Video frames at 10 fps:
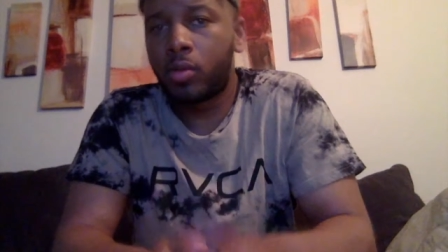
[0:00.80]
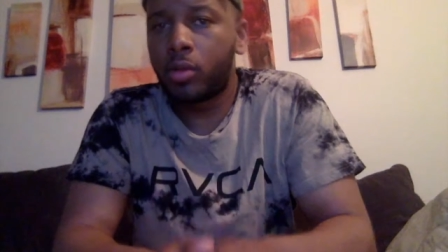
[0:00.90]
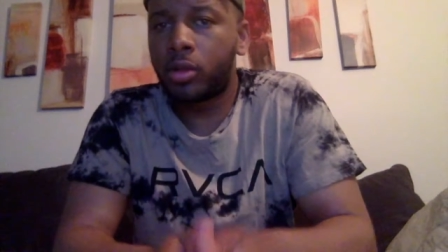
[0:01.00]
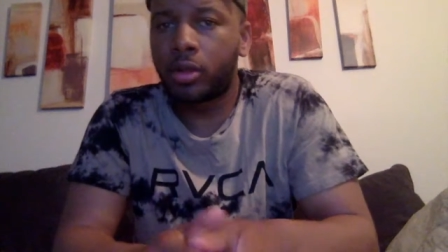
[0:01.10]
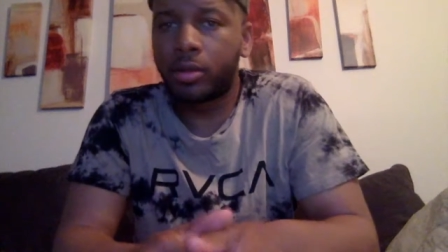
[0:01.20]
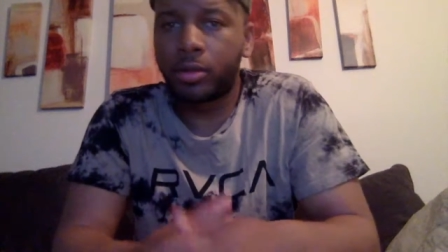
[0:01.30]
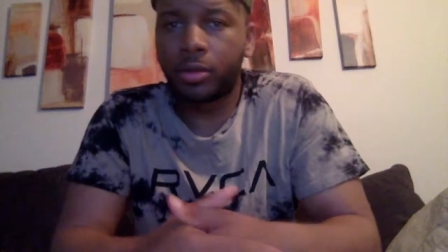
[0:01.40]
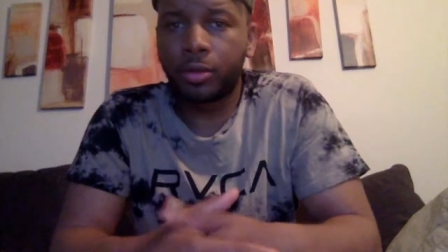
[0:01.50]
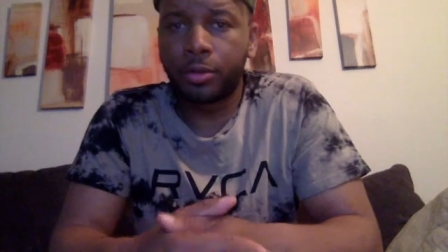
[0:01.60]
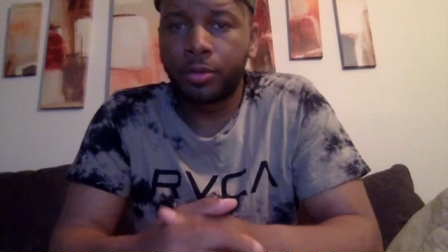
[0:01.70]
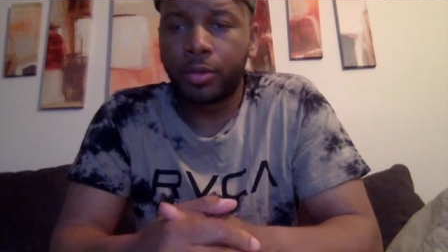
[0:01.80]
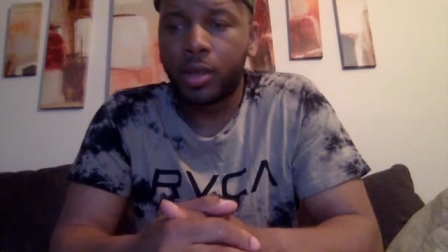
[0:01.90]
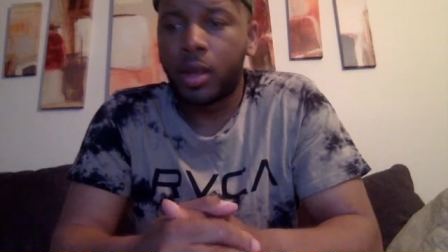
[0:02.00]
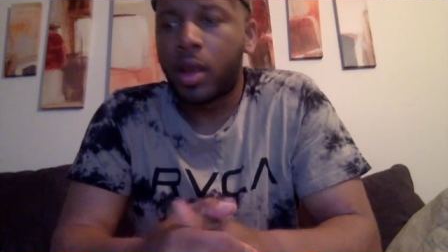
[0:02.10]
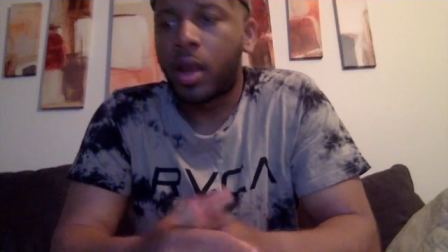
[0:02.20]
What's up, Tube?
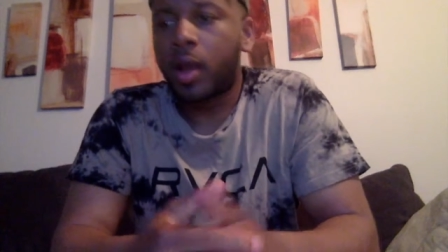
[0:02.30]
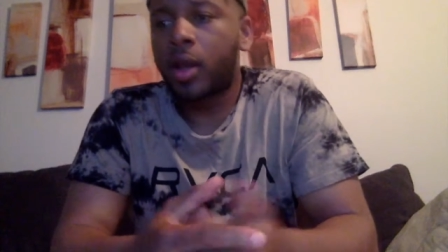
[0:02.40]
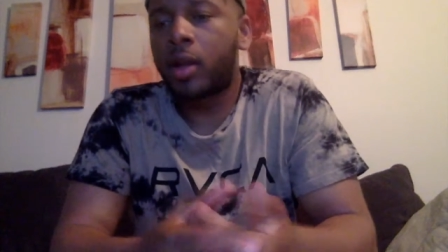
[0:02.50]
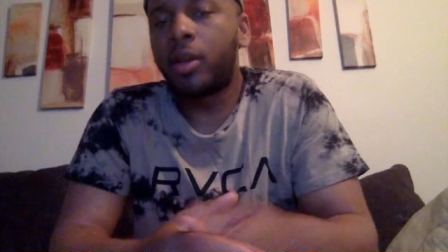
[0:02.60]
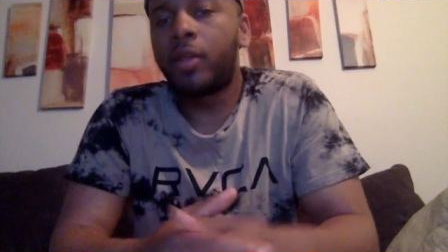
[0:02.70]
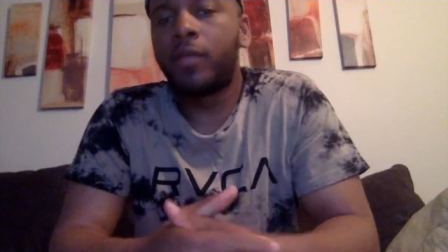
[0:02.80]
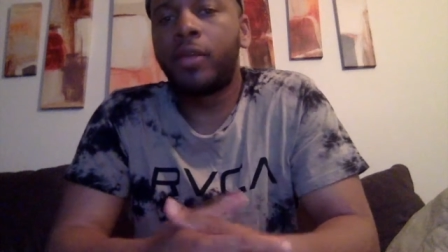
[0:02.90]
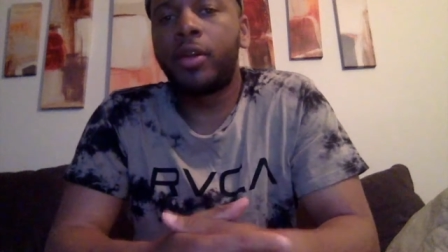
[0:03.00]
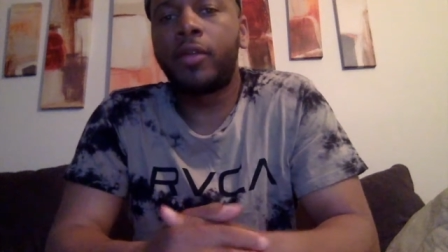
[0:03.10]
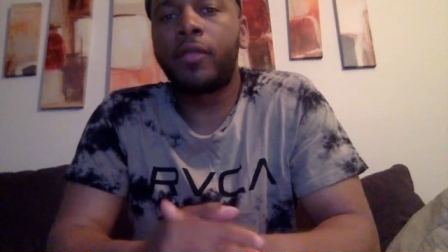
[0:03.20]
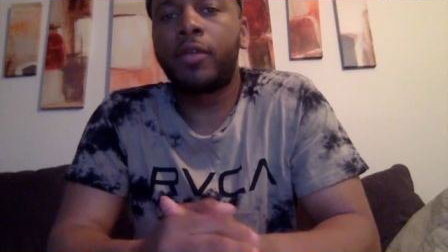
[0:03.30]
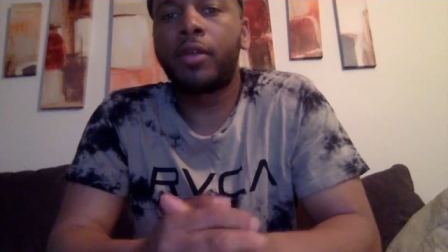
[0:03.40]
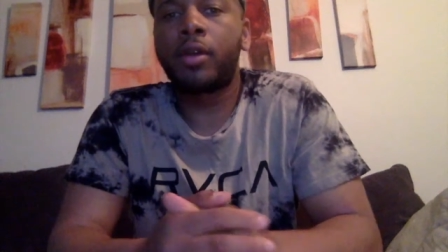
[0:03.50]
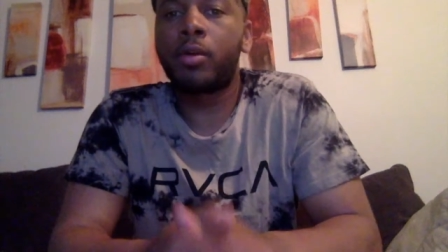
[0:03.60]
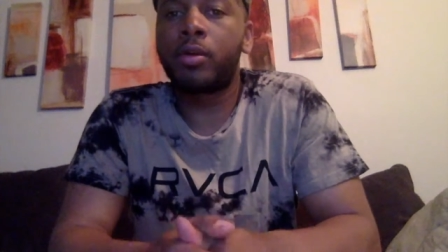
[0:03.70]
I got another video for
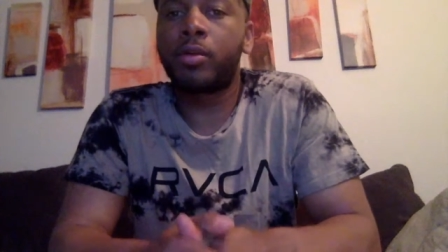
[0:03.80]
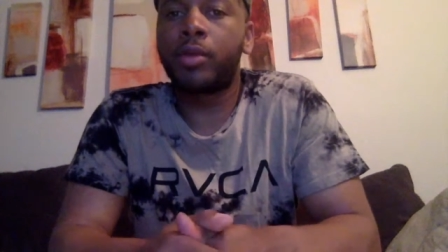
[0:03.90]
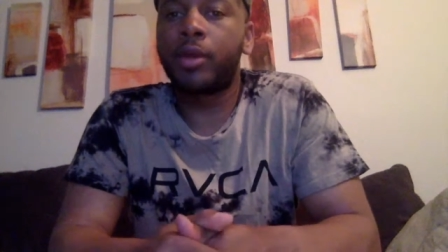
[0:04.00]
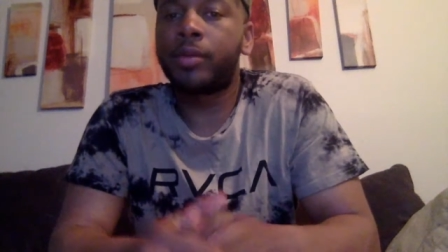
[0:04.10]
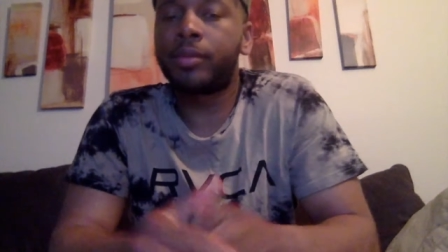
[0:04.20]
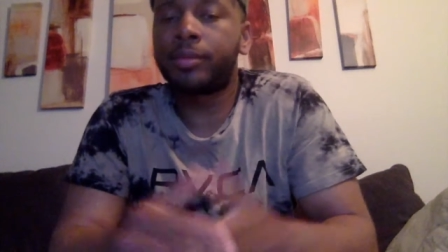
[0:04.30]
y'all real quick.